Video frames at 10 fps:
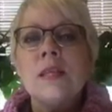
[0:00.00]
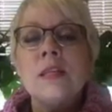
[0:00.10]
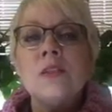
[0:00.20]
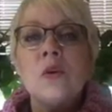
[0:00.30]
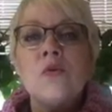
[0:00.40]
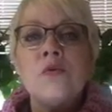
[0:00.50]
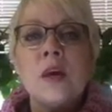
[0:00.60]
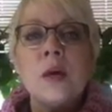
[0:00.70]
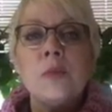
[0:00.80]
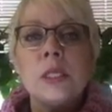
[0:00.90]
That's so
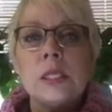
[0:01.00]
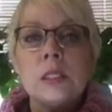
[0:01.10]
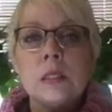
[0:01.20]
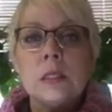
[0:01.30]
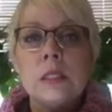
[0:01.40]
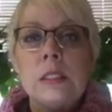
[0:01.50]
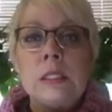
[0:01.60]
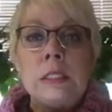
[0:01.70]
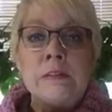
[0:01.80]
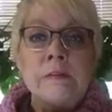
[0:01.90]
fabulous.
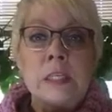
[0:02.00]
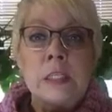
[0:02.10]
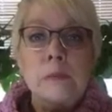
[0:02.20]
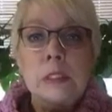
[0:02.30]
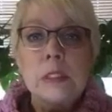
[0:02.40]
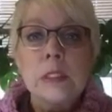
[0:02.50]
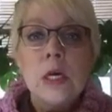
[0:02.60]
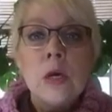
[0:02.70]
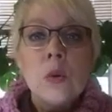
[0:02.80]
It's fabulous.